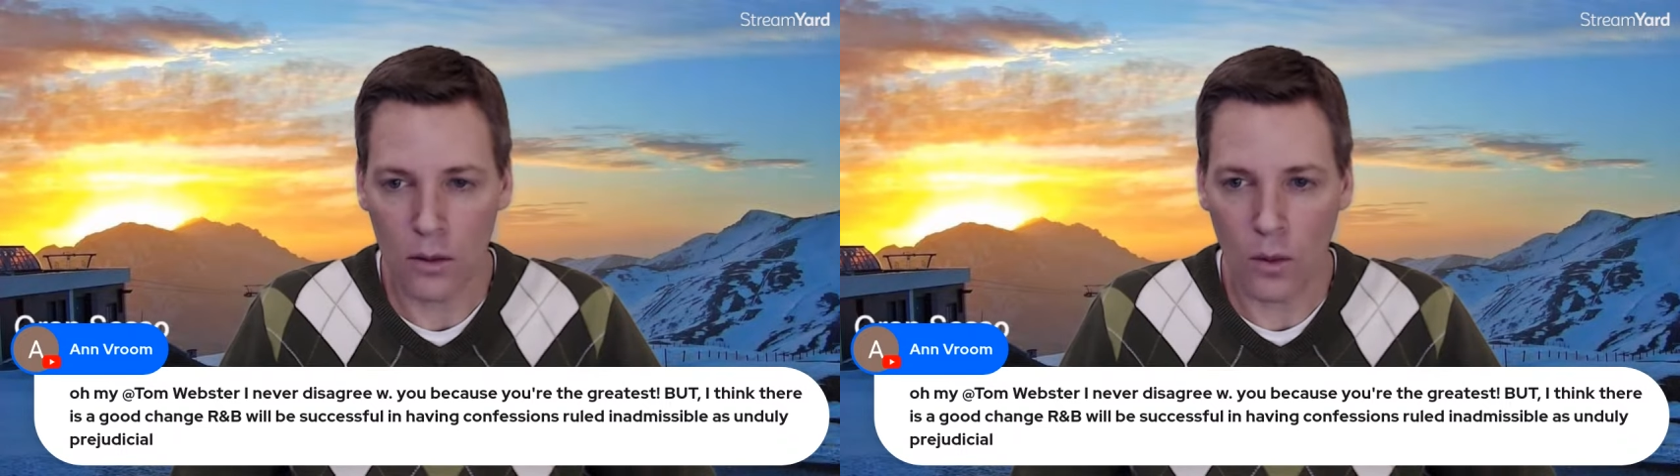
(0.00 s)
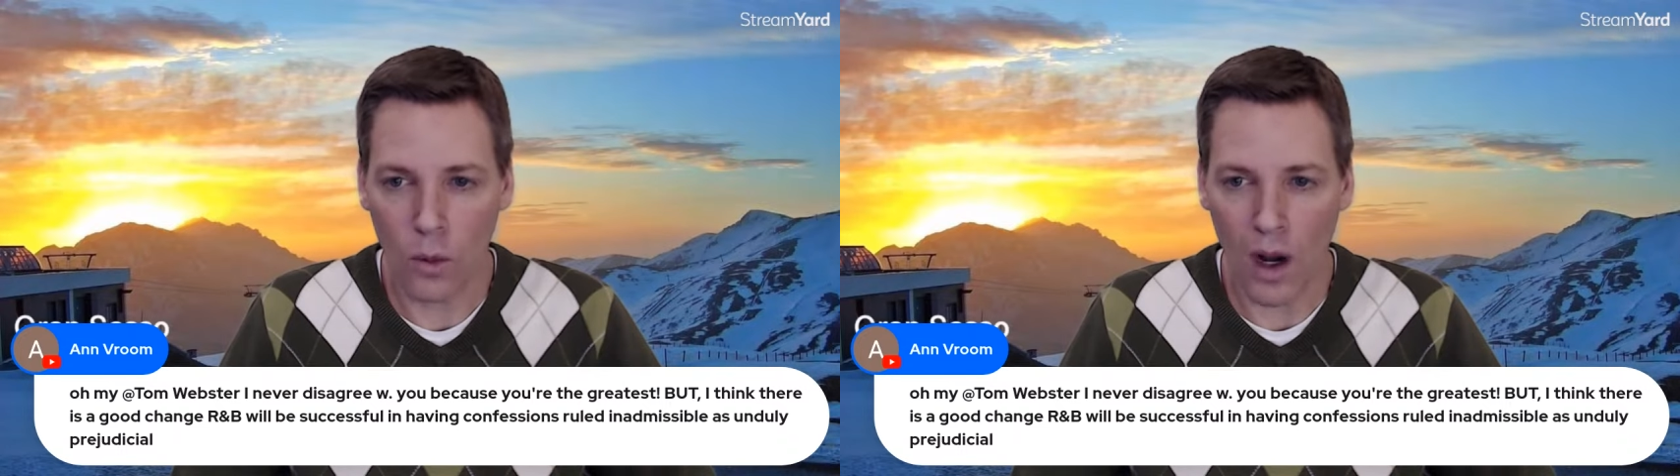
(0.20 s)

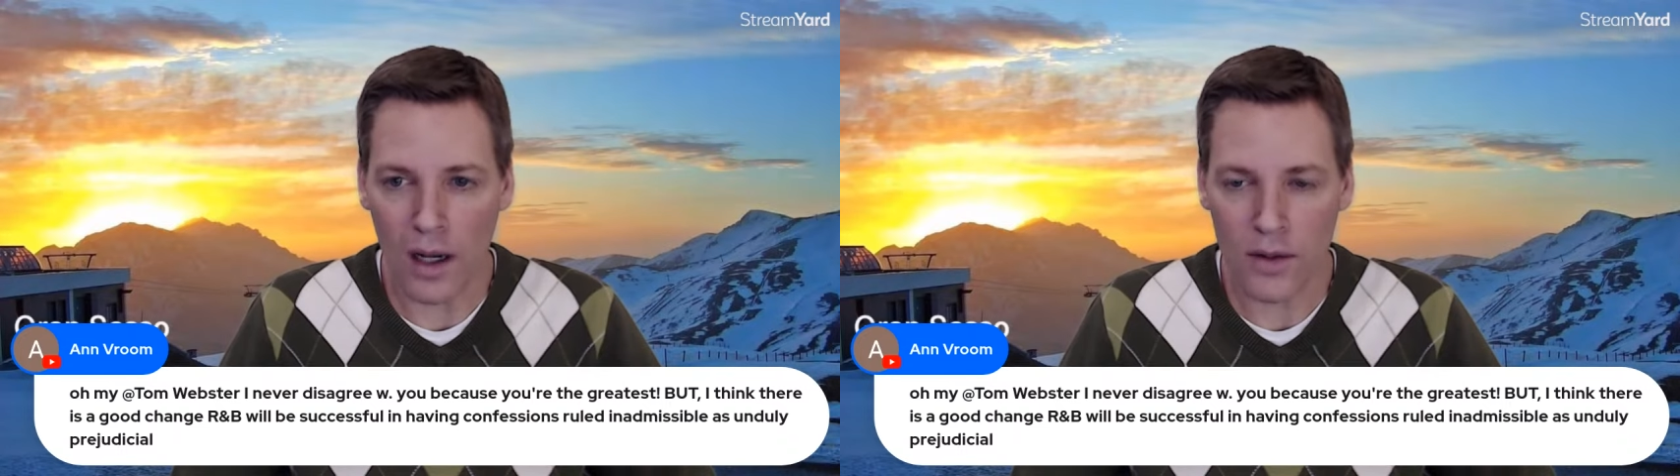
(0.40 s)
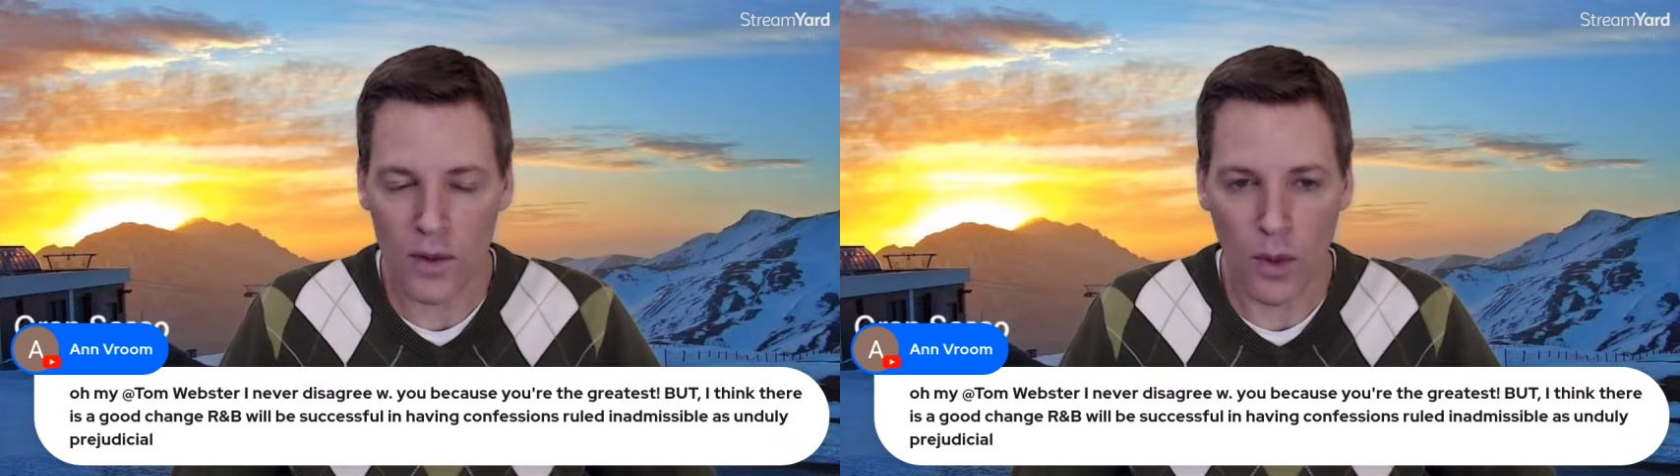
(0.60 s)
why
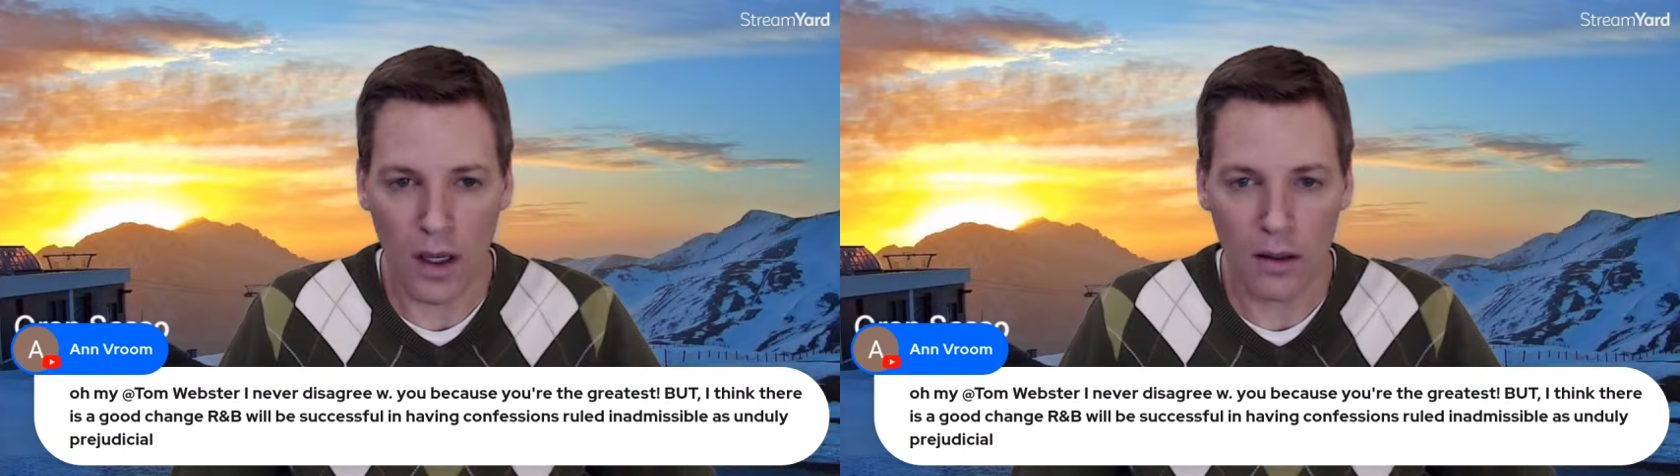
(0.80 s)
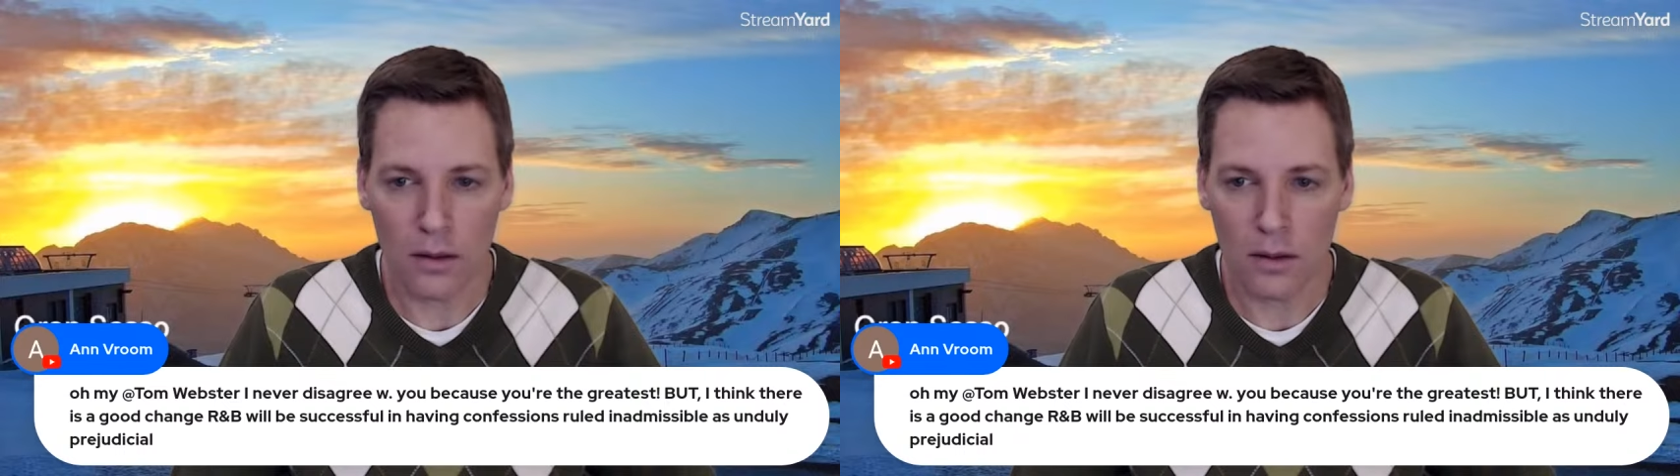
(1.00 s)
is this
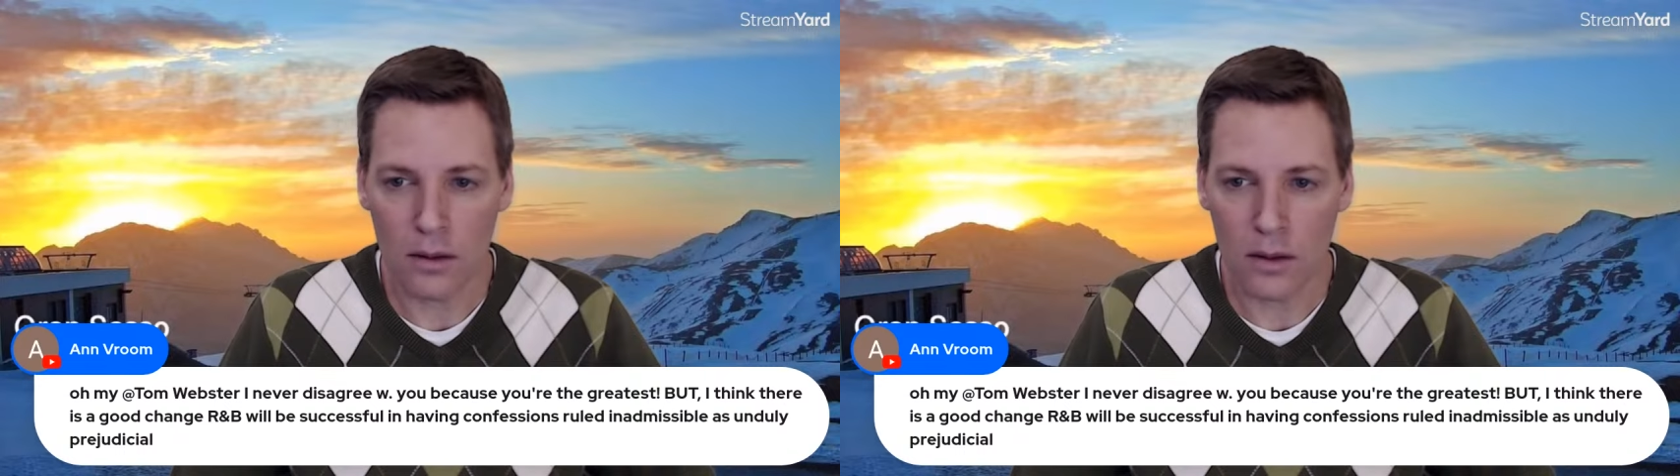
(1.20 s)
man